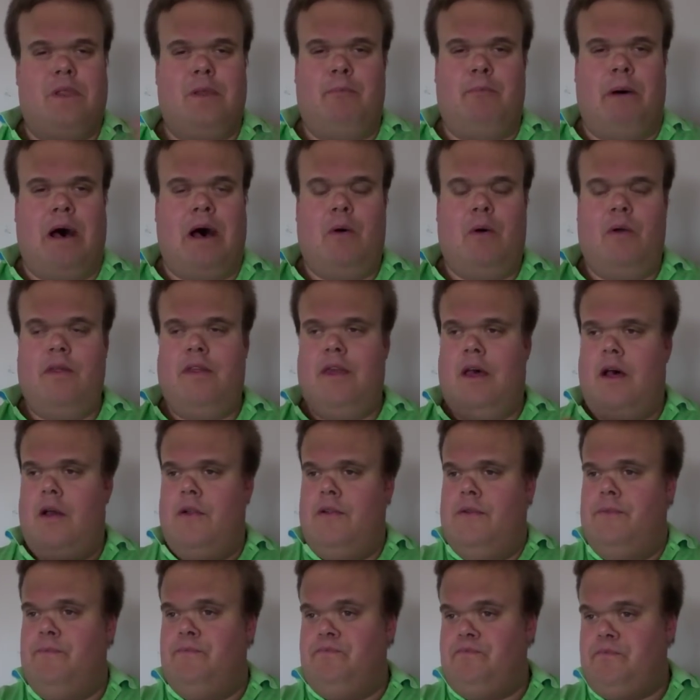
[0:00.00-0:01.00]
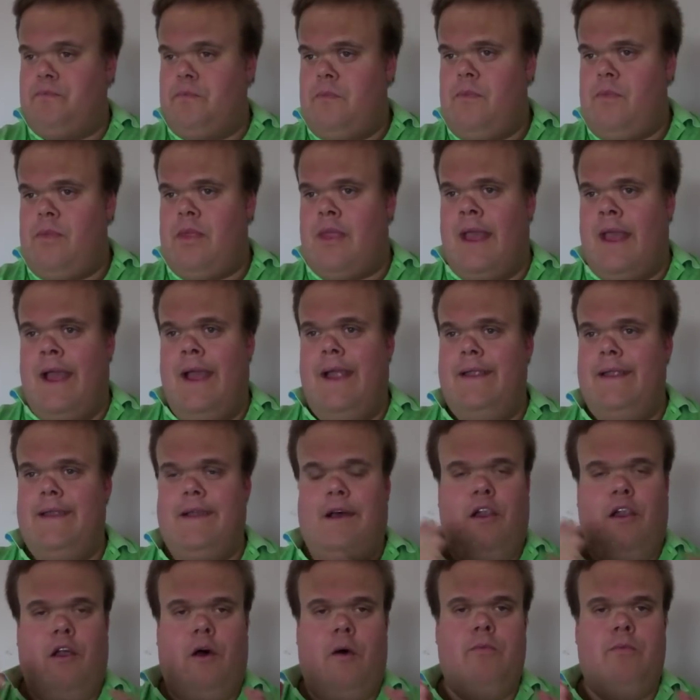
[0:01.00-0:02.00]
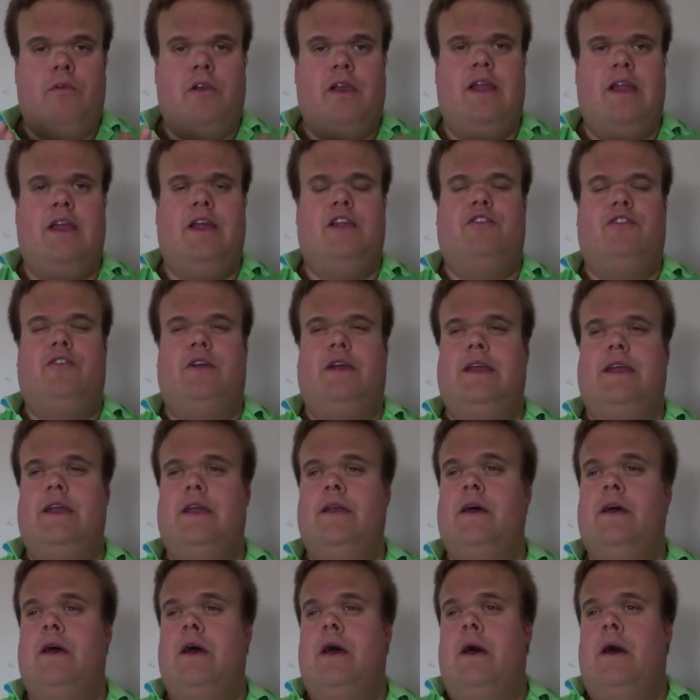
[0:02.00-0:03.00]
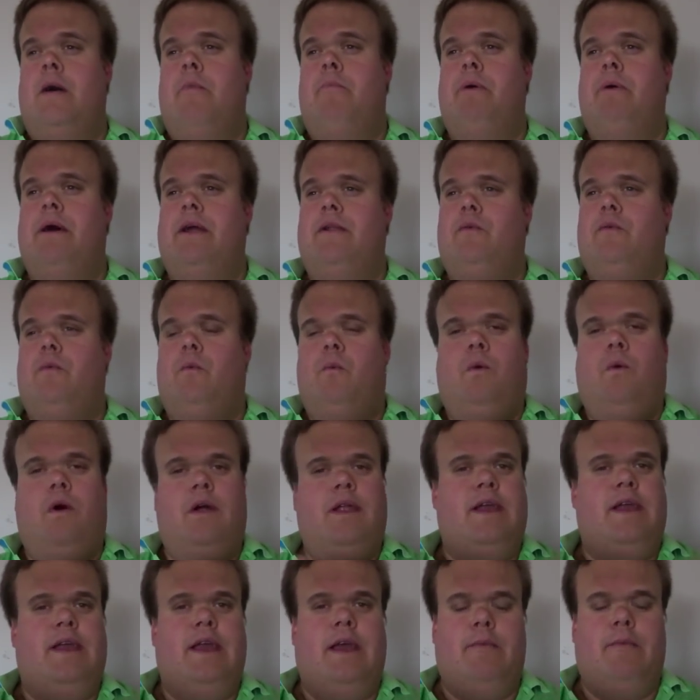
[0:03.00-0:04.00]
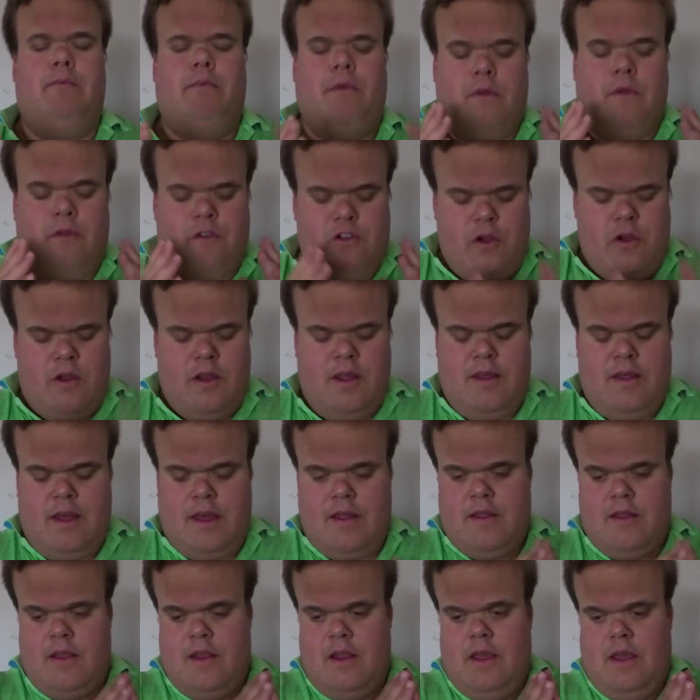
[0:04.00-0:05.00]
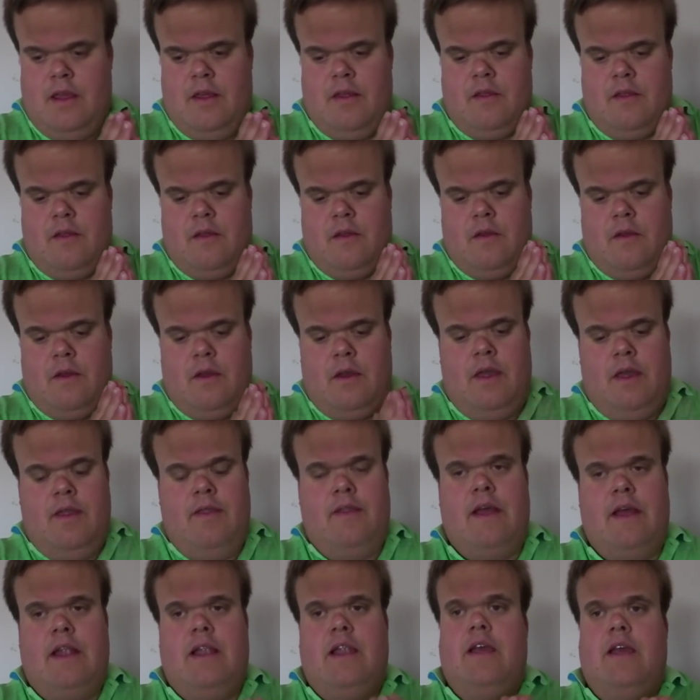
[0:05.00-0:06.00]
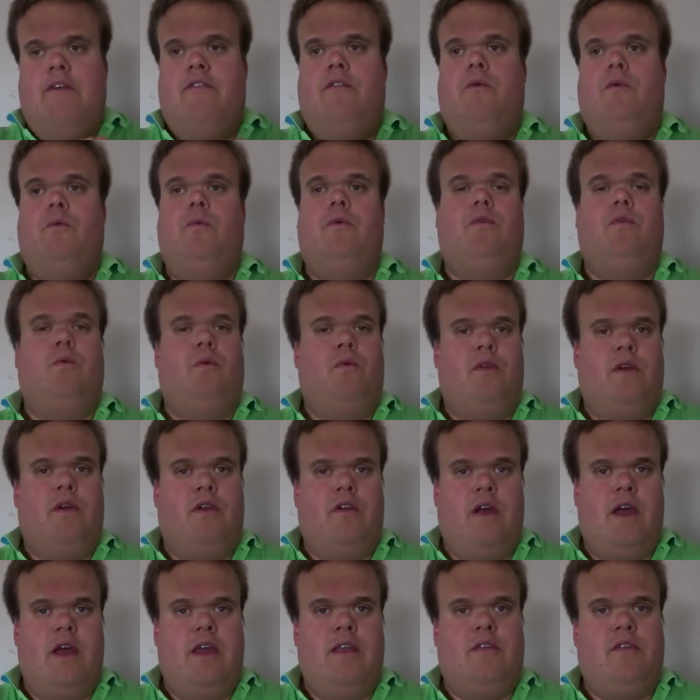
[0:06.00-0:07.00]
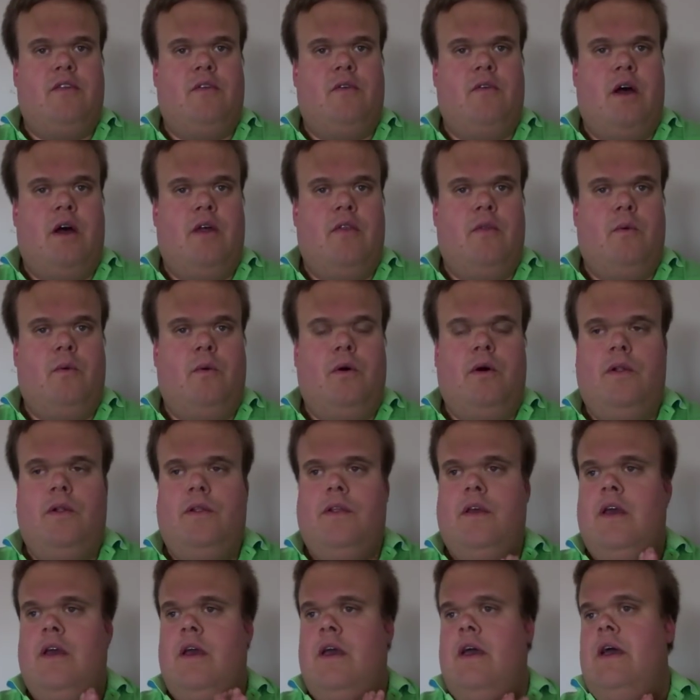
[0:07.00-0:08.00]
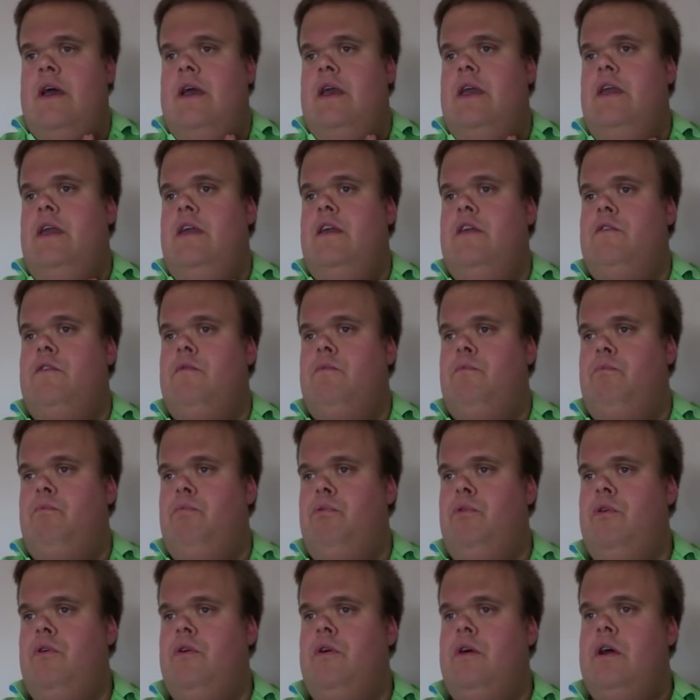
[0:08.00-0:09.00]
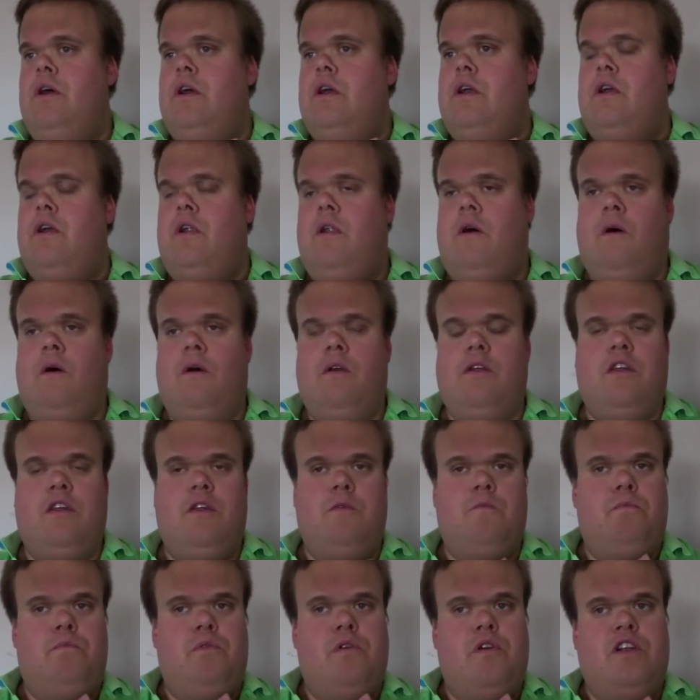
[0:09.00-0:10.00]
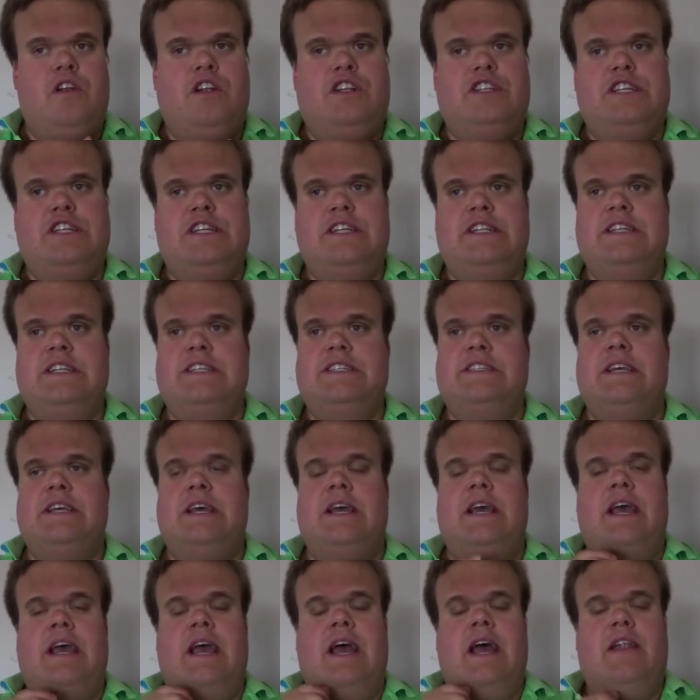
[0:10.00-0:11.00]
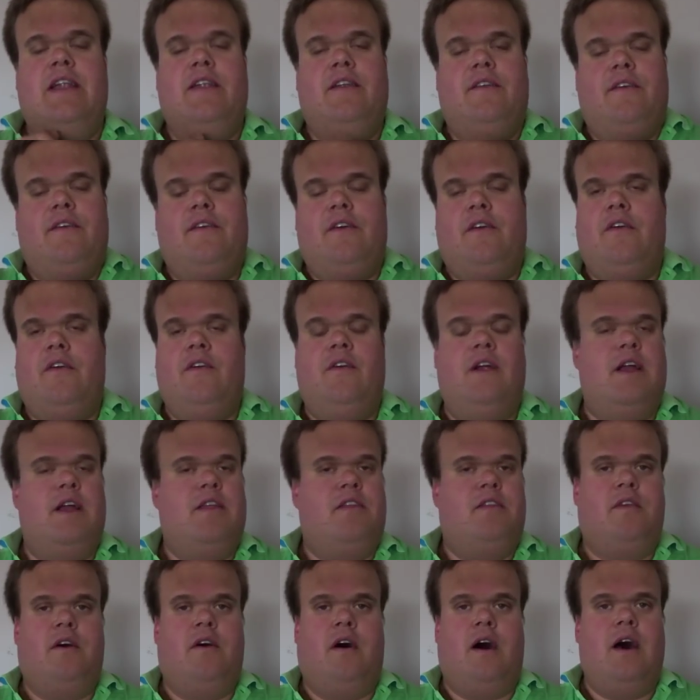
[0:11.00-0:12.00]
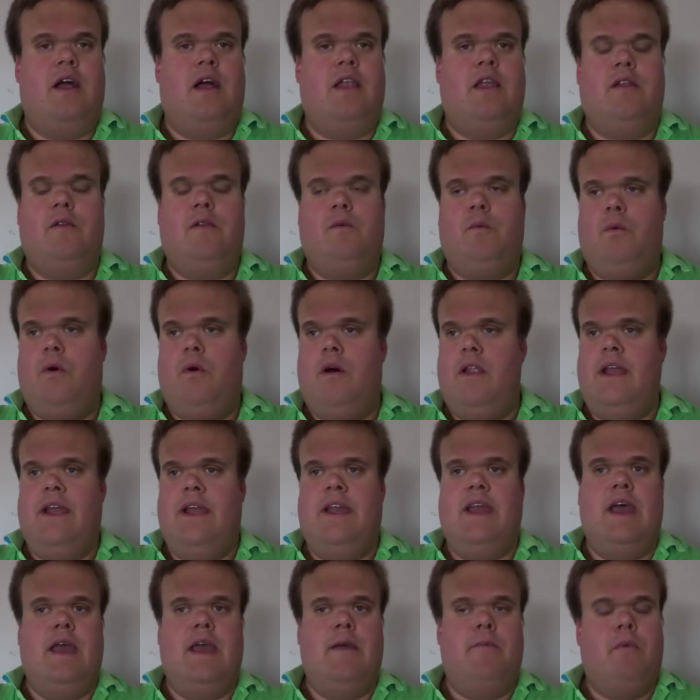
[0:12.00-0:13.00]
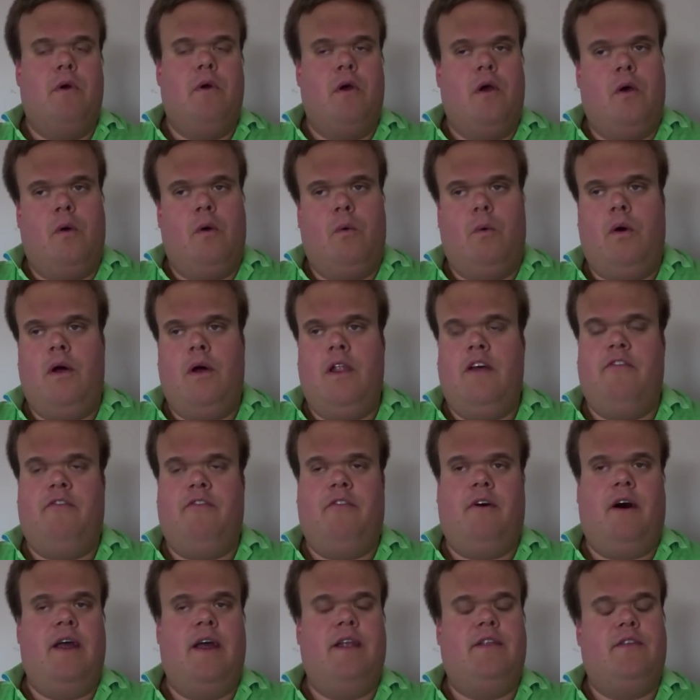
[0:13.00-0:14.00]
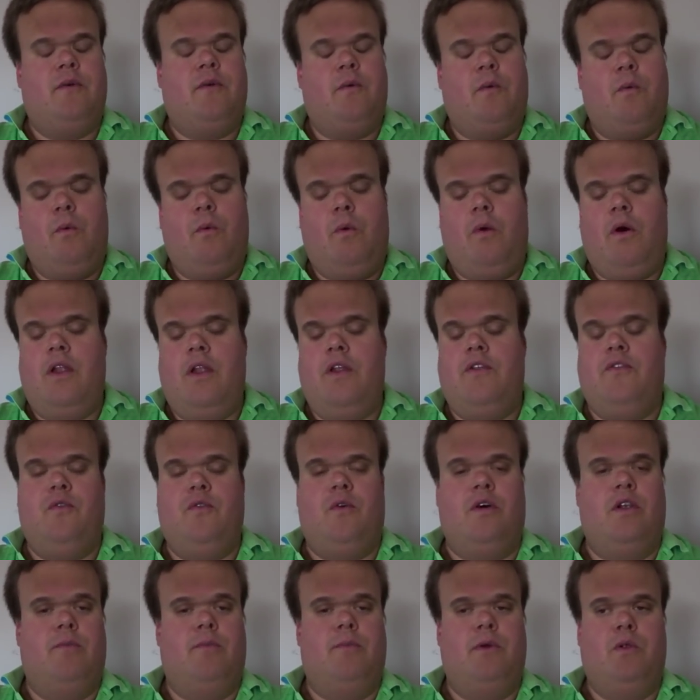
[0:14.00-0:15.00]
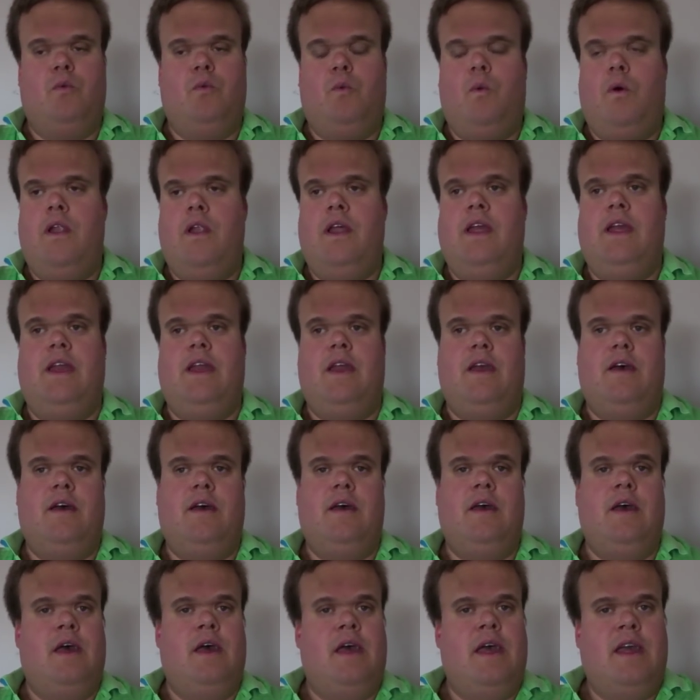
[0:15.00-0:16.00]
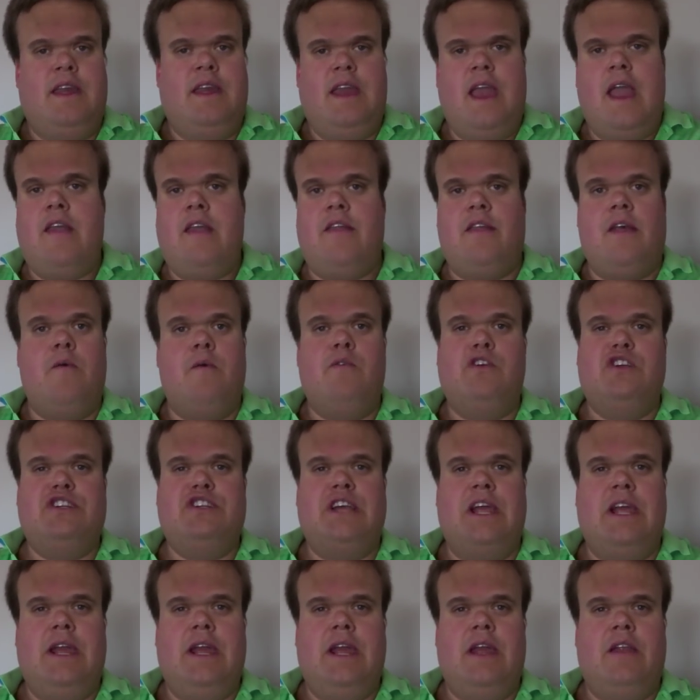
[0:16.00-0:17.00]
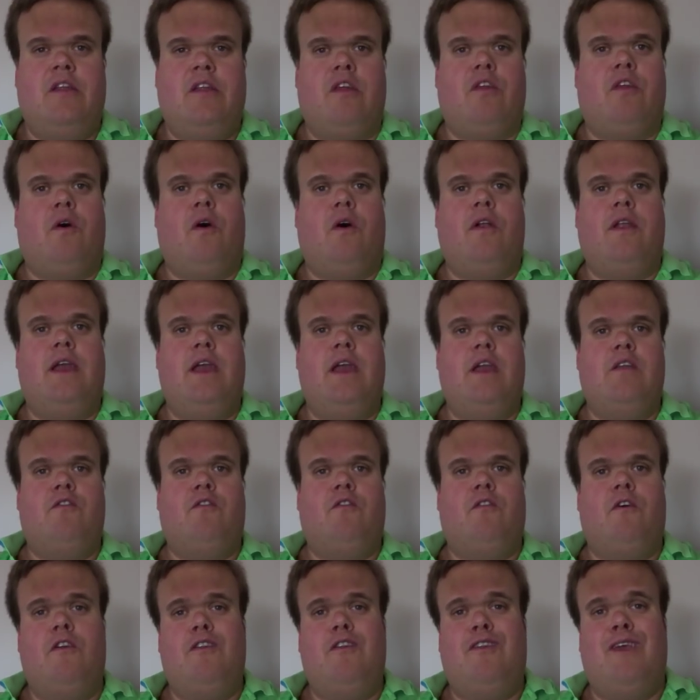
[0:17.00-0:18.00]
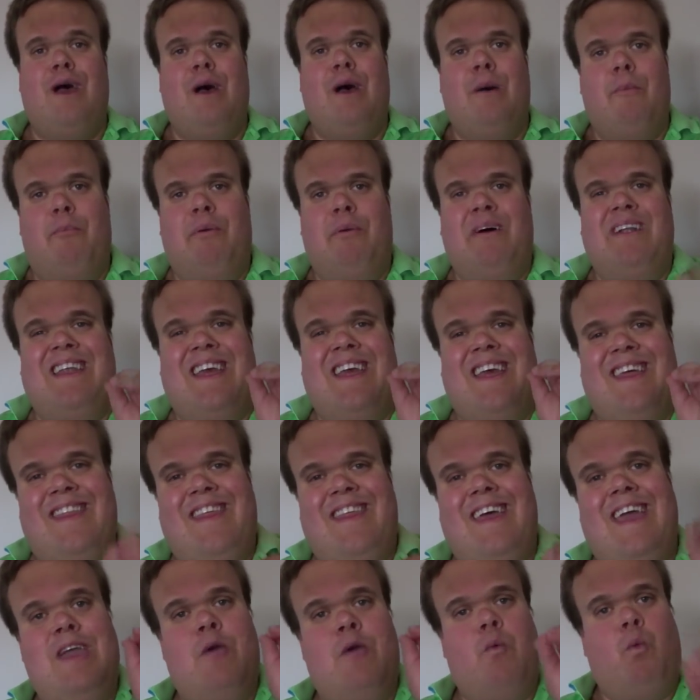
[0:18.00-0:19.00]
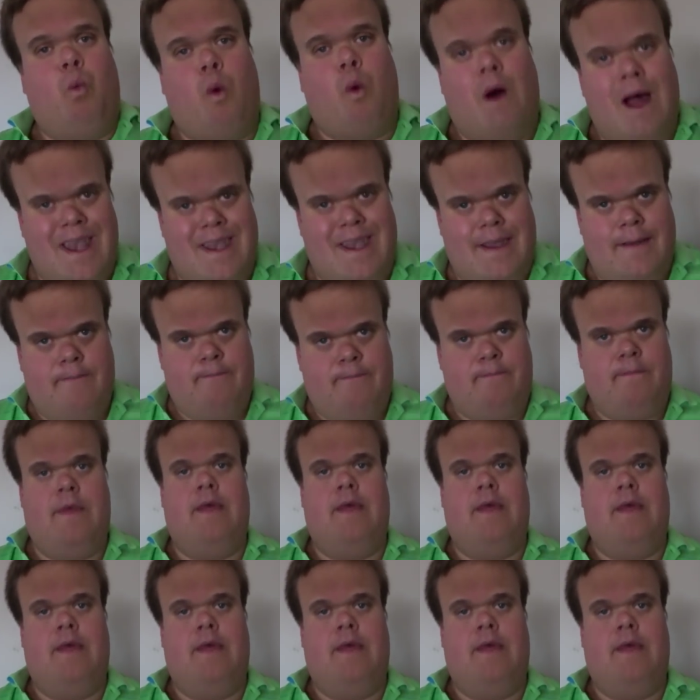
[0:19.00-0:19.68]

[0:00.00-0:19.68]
Power's out. And alarms are getting tricky. But what a game. Johnny Sexton is in that level with all the greats around the world. He is pure class. He's pure genius. And congrats to Ireland. What a game. What a fight. What a tournament. What a year. Yes, they were shaky at the start against France. But they won.